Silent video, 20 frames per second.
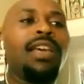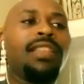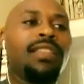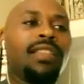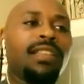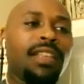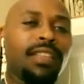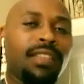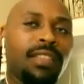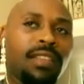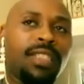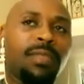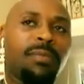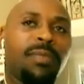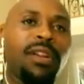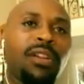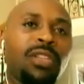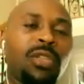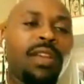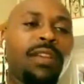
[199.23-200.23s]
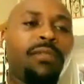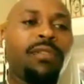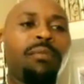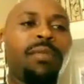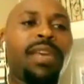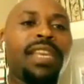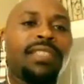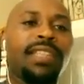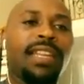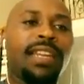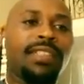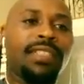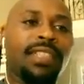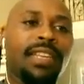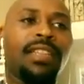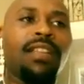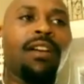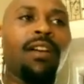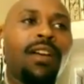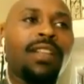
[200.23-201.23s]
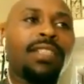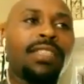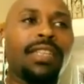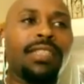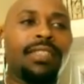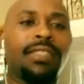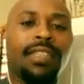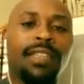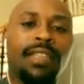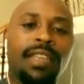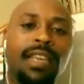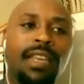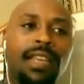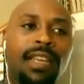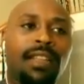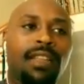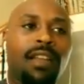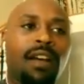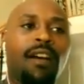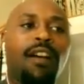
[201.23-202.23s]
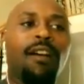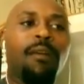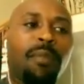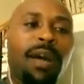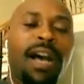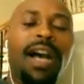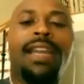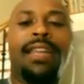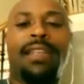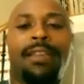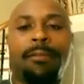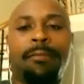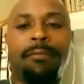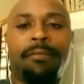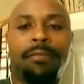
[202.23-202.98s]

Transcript: the spiritual information that is in the autistic body.